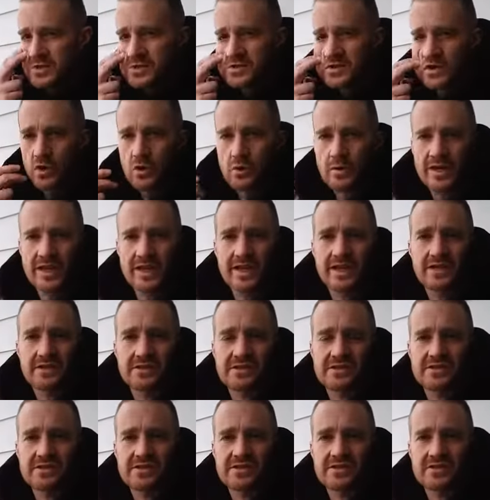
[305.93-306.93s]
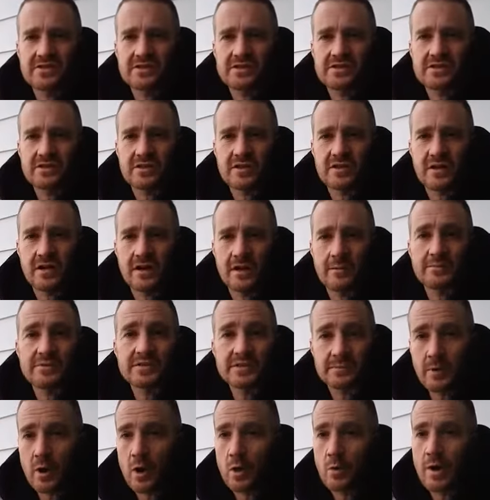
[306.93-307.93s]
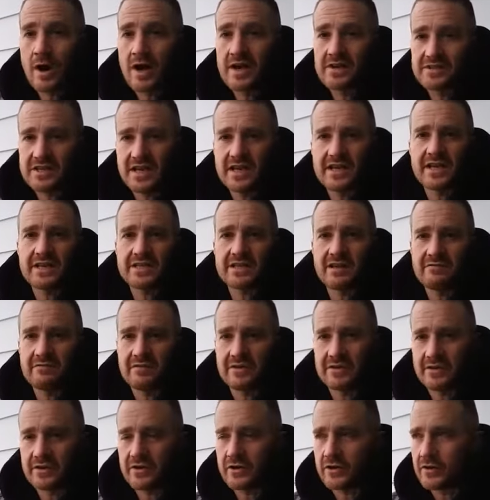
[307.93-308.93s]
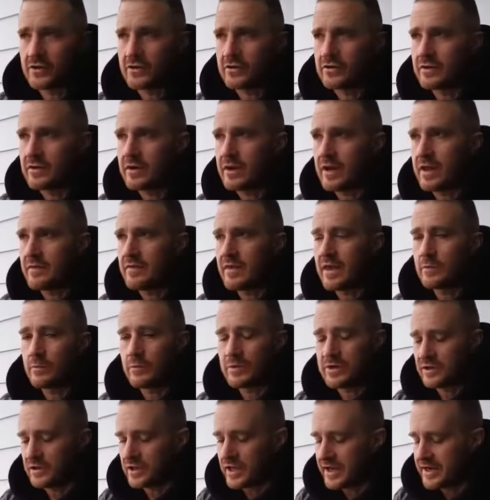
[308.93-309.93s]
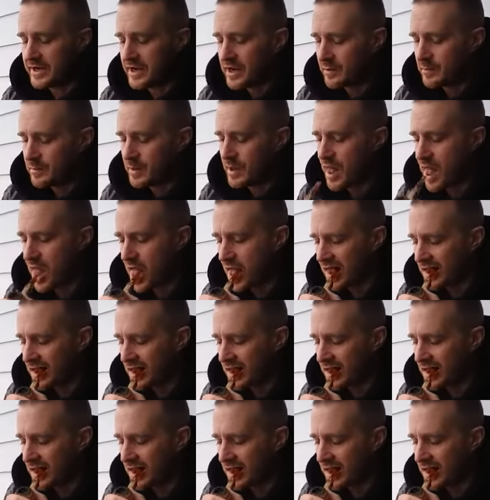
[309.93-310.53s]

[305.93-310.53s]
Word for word: So it's um, smell-wise, yeah, you get that vinegar, and then when you light up,